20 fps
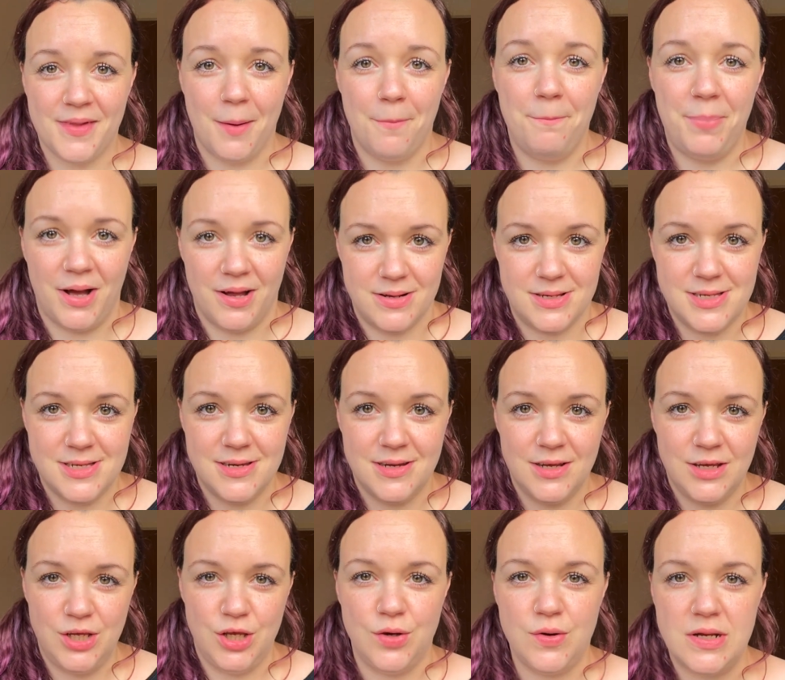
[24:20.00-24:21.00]
but
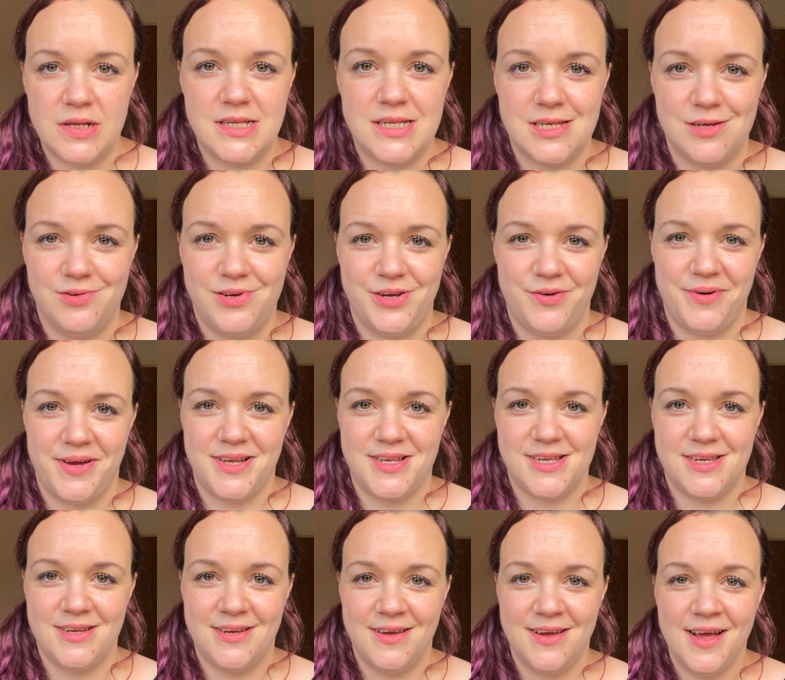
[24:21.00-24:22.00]
you can still do it.
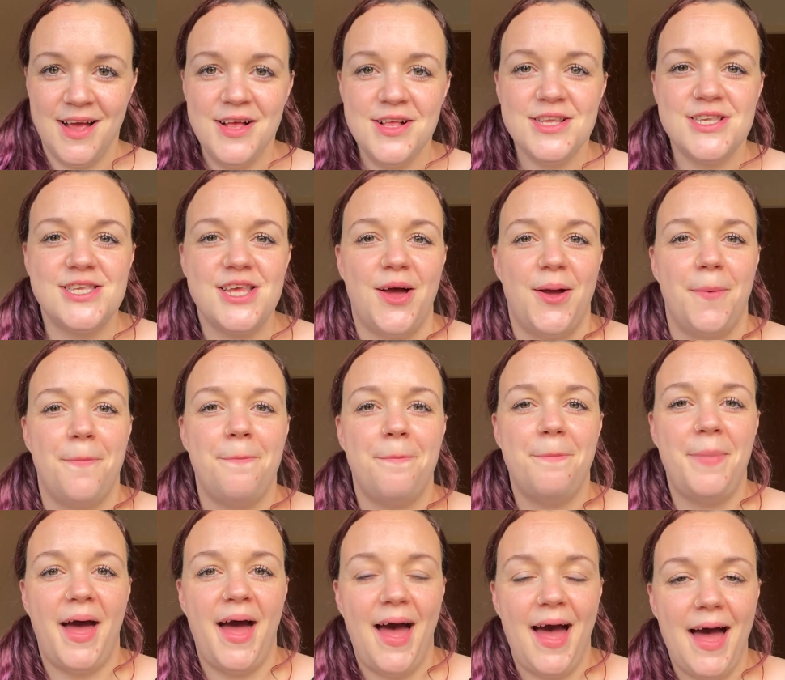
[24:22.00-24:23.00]
So
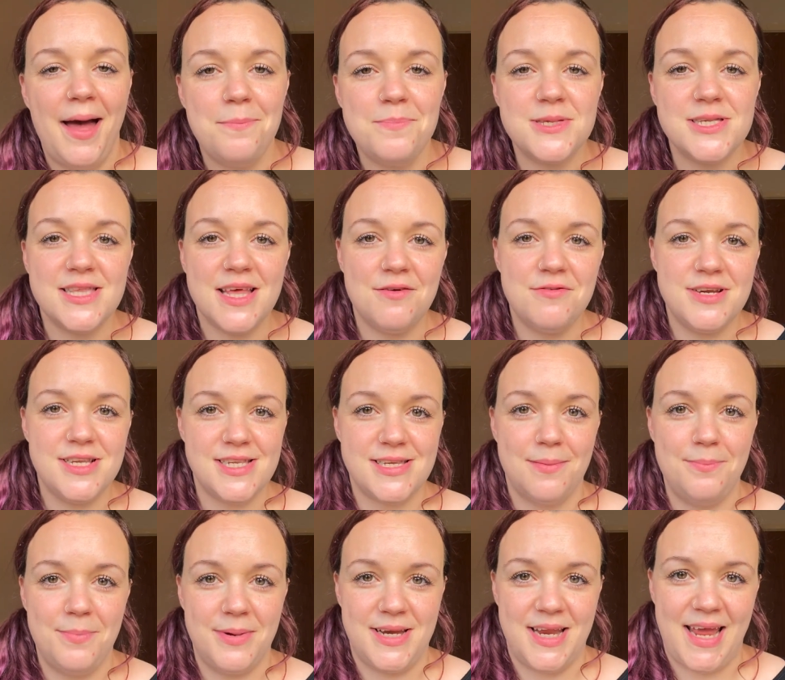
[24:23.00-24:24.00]
perhaps there is
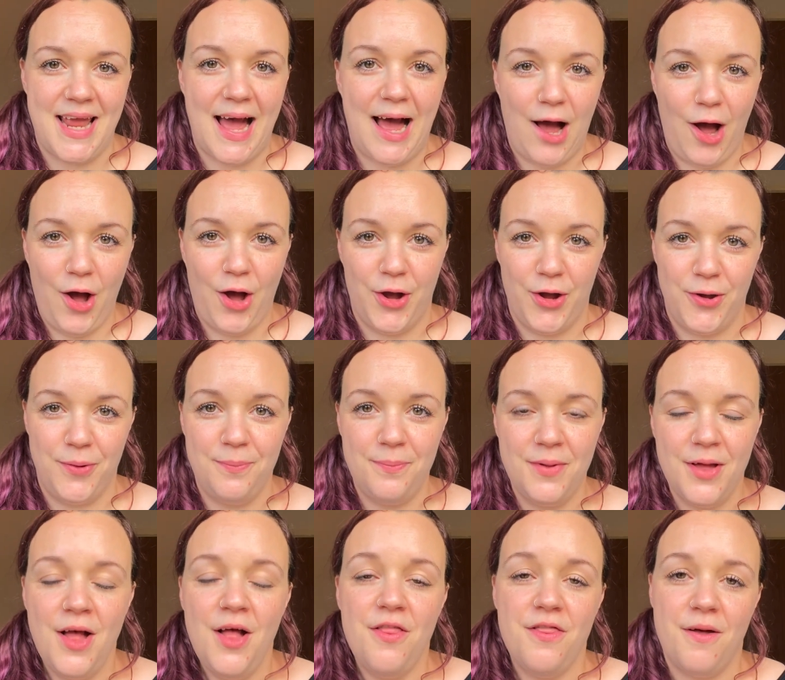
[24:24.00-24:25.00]
somebody at home
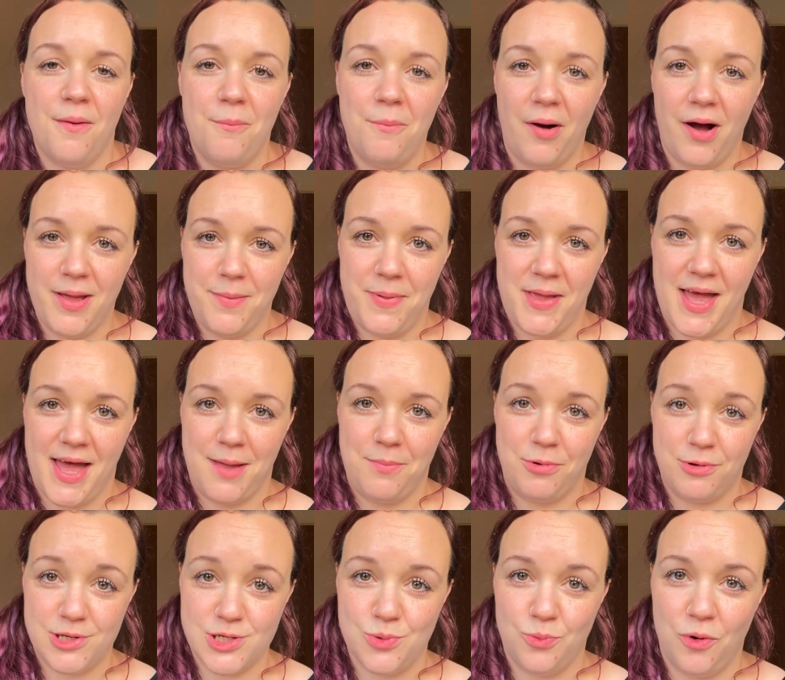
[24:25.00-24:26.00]
that might be able
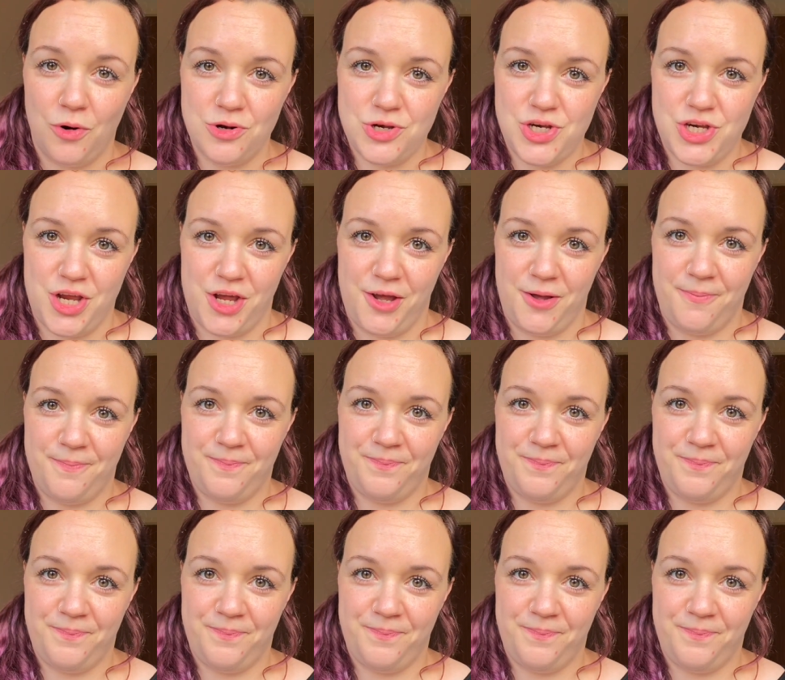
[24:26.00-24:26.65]
to watch you.